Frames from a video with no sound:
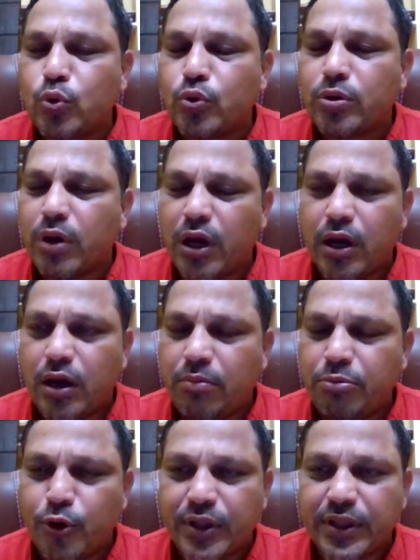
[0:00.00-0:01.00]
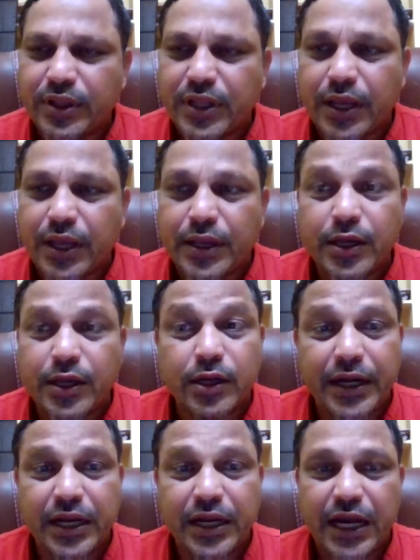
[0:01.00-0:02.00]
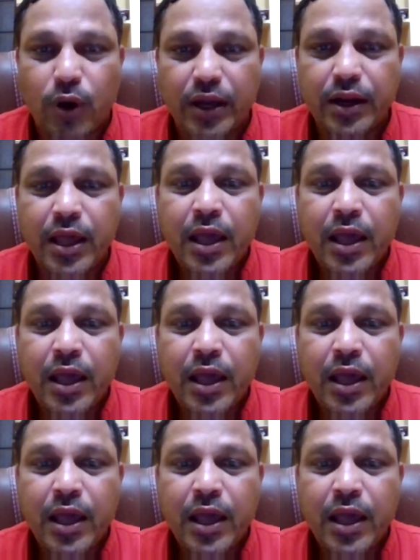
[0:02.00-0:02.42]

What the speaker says: to during the year 1981.